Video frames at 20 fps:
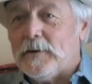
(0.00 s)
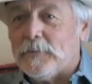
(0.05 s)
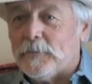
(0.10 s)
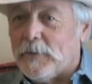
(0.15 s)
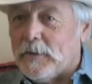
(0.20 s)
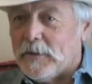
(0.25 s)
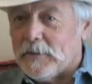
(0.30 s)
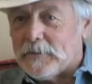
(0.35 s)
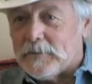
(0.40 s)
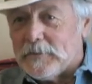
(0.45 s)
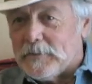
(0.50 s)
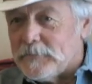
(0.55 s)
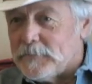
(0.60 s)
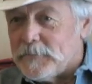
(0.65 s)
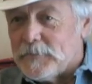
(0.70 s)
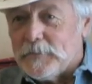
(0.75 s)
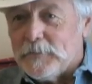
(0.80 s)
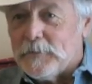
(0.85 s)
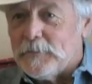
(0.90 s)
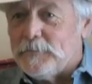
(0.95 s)
relative
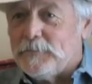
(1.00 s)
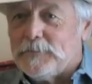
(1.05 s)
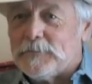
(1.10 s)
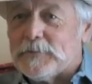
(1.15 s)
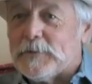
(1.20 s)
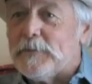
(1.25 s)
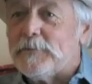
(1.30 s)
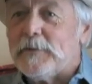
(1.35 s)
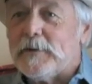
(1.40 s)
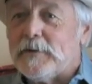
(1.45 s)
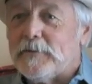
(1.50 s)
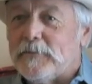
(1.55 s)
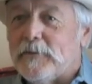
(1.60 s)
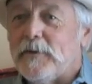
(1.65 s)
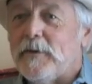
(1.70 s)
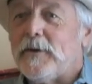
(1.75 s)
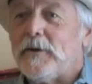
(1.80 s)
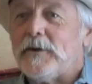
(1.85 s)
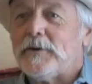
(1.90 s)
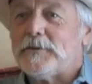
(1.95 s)
to something of a
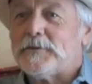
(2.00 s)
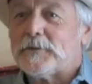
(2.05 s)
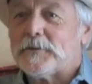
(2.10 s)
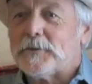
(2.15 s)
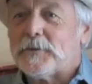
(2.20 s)
larger